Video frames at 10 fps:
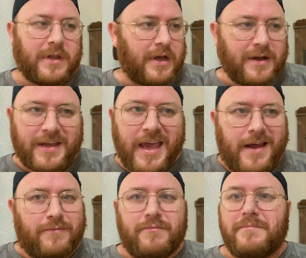
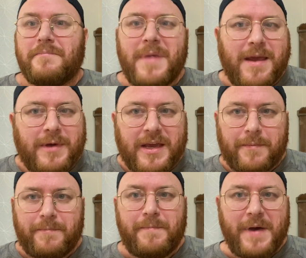Again, maybe a
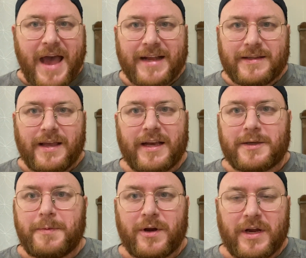bad
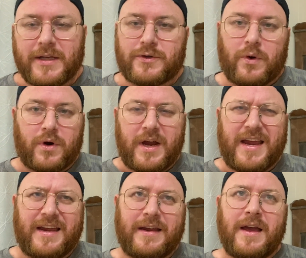experience or
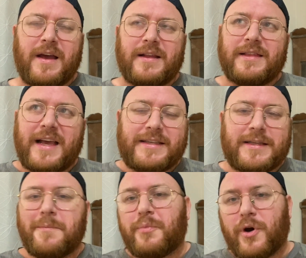a less
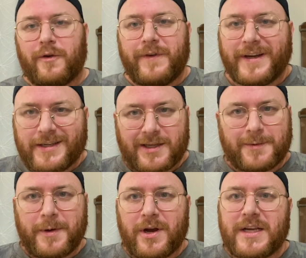than perfect
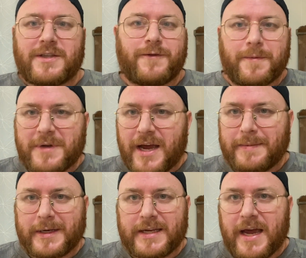experience from
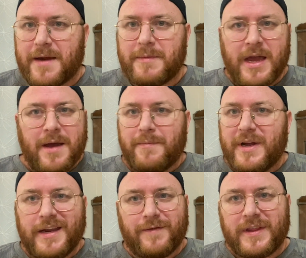time to time,
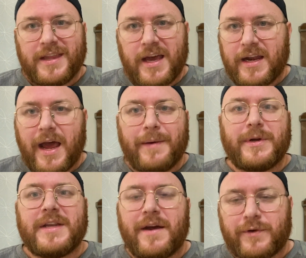but even then, I
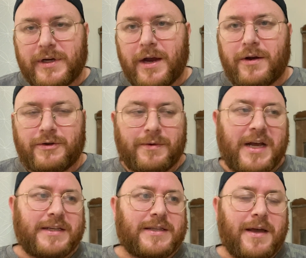would never
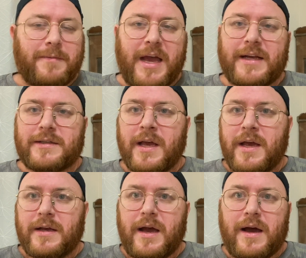characterize them as
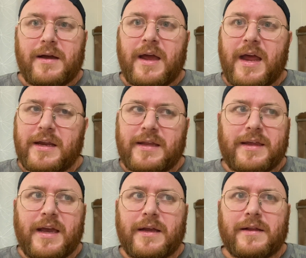
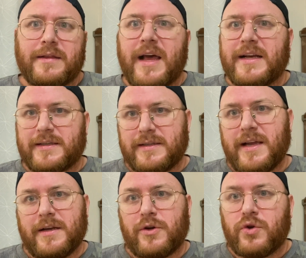anything less
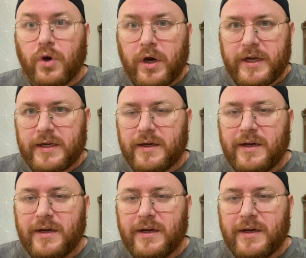than good.